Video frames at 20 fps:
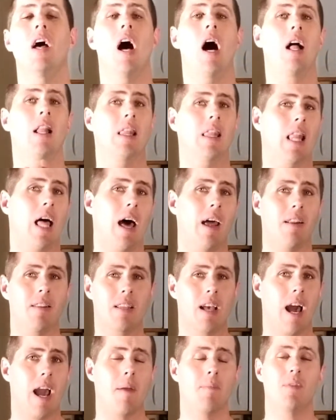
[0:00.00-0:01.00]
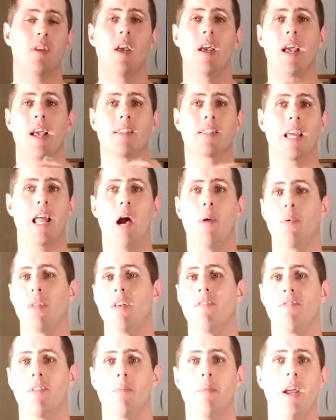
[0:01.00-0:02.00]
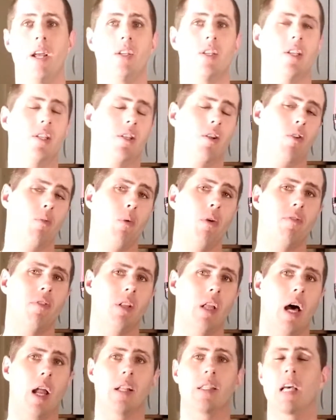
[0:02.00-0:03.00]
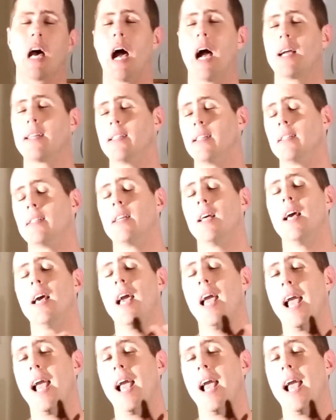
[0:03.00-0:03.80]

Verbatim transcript: a lot of times, is gonna help with inflammation, it's gonna remove a lot of toxins.